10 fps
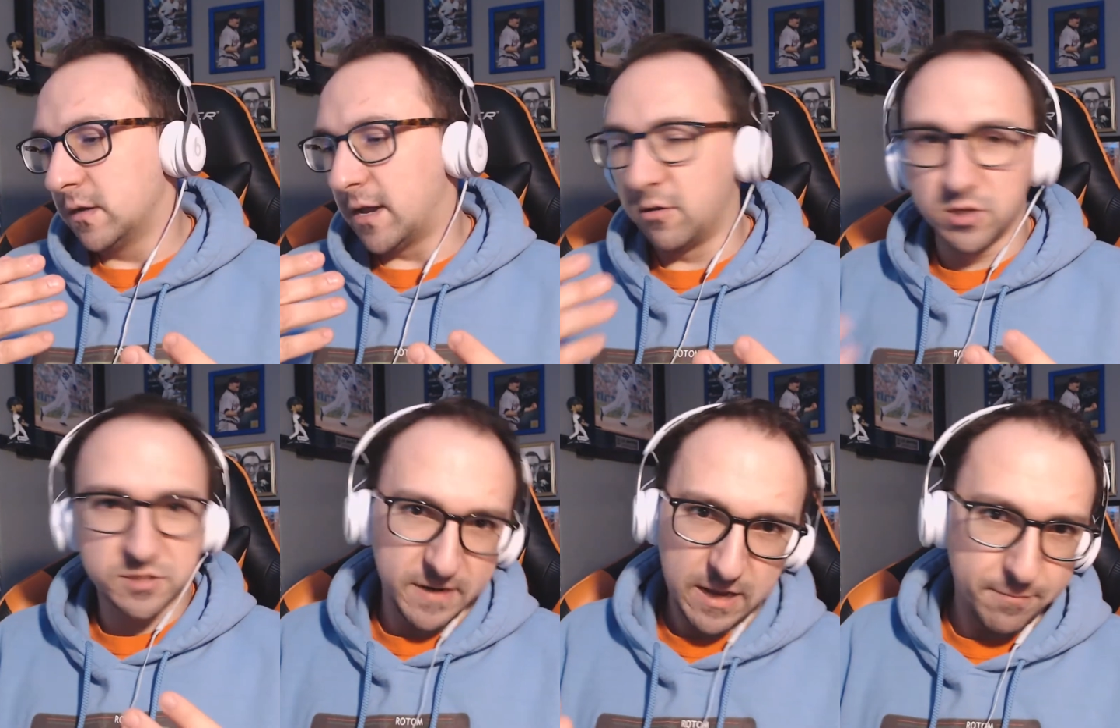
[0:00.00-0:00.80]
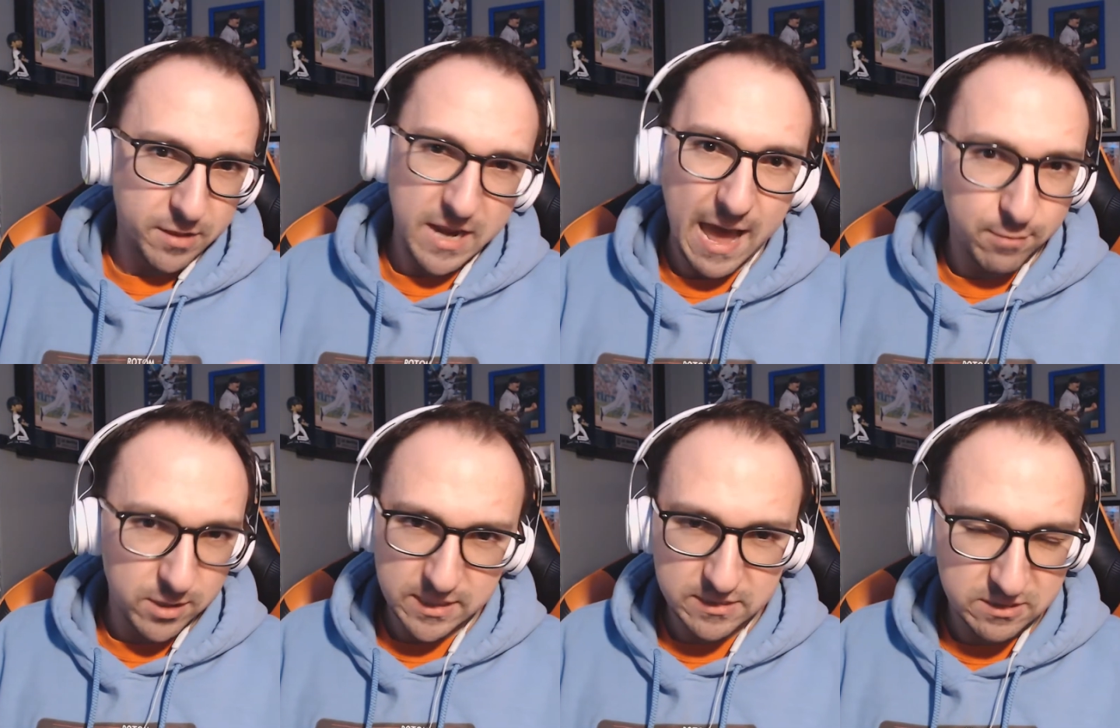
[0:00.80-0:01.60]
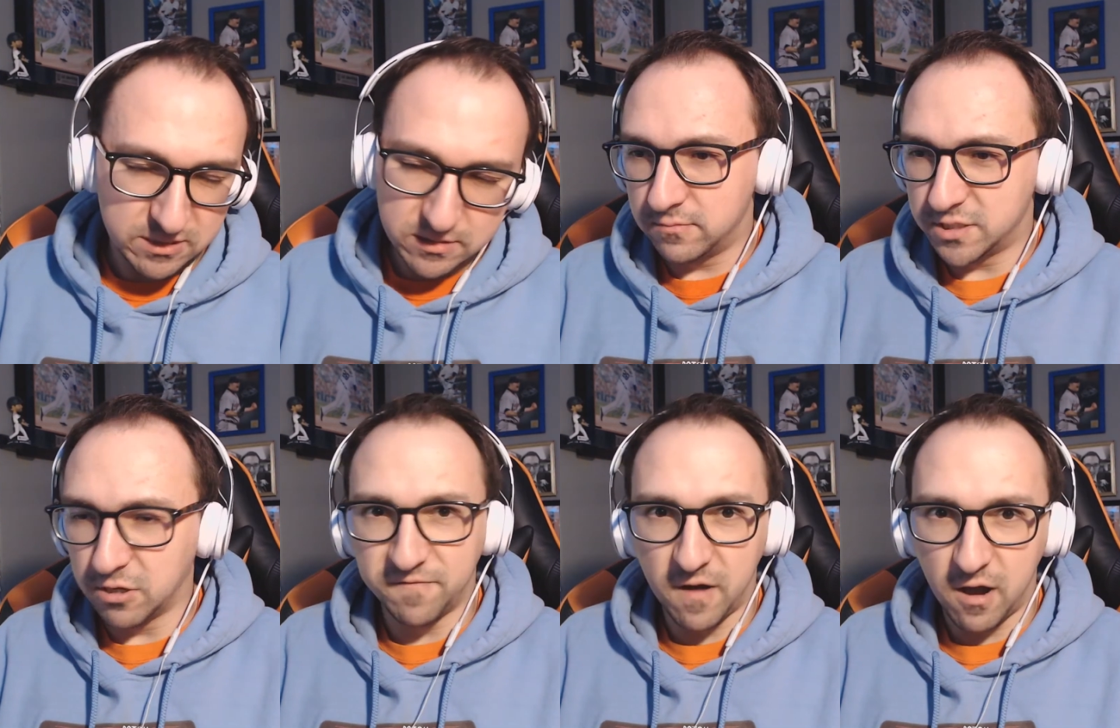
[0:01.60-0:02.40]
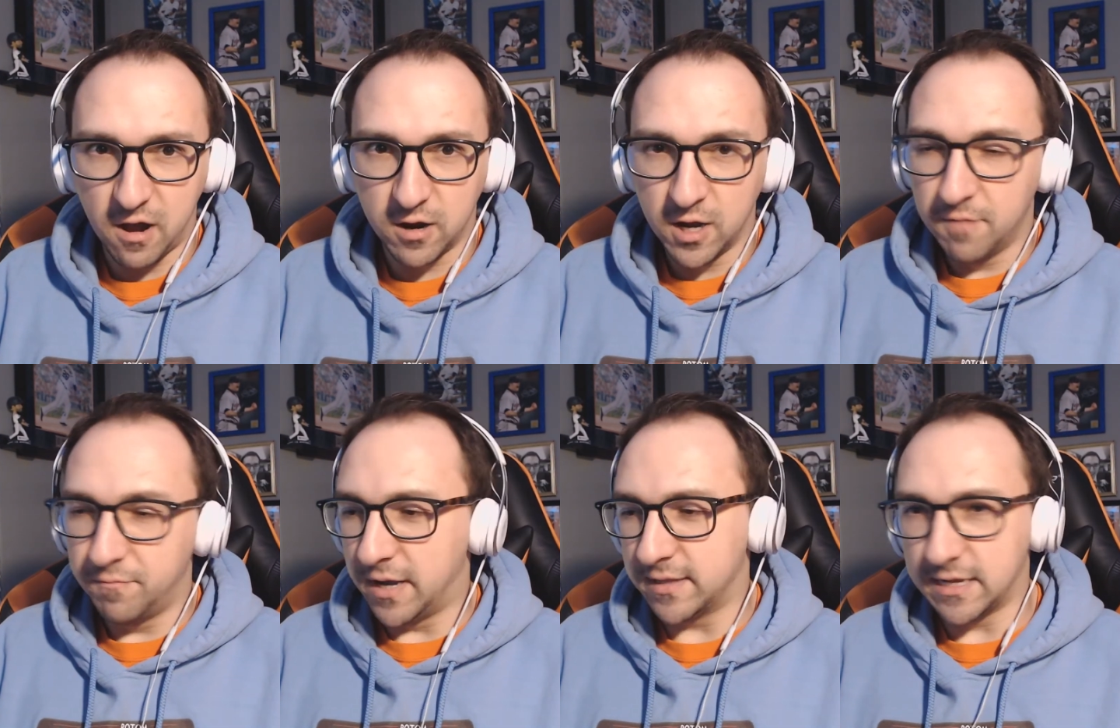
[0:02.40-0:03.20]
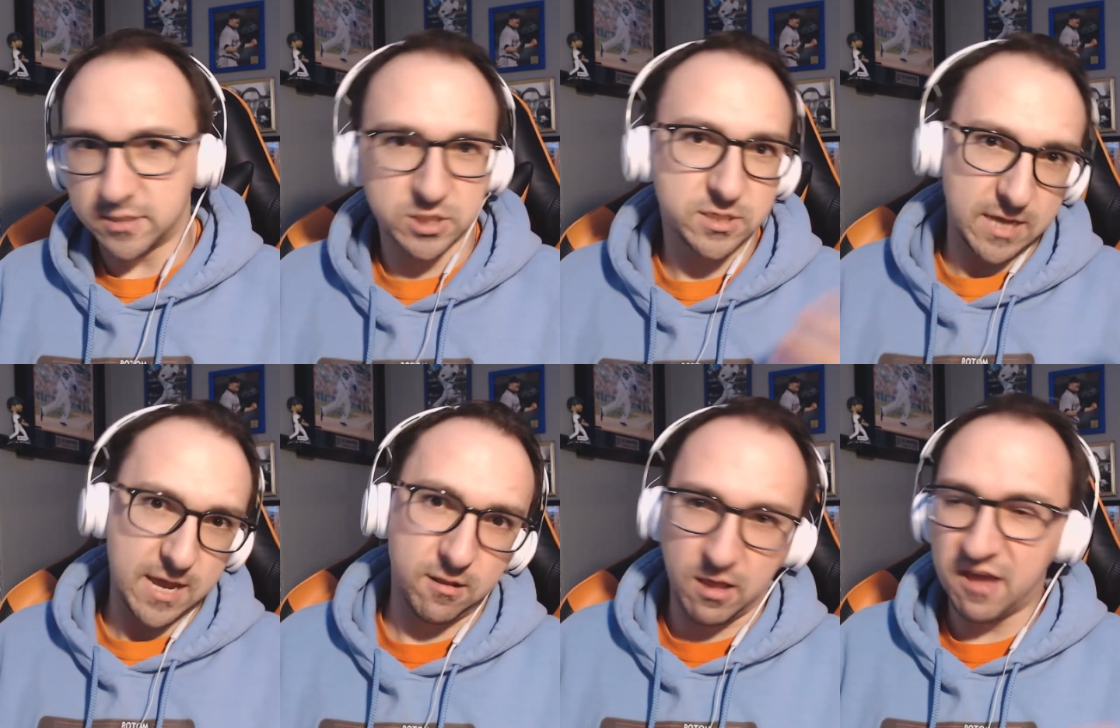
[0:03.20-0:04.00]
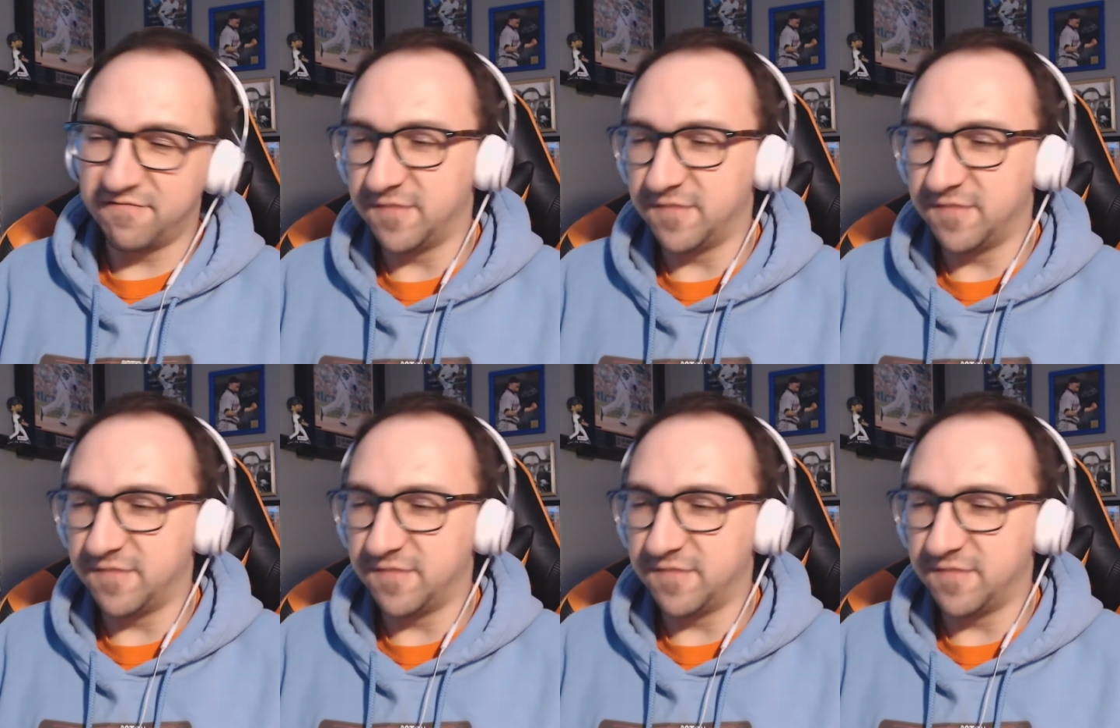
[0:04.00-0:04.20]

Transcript: I know there's been a couple anomalies so far, but that's just kind of life.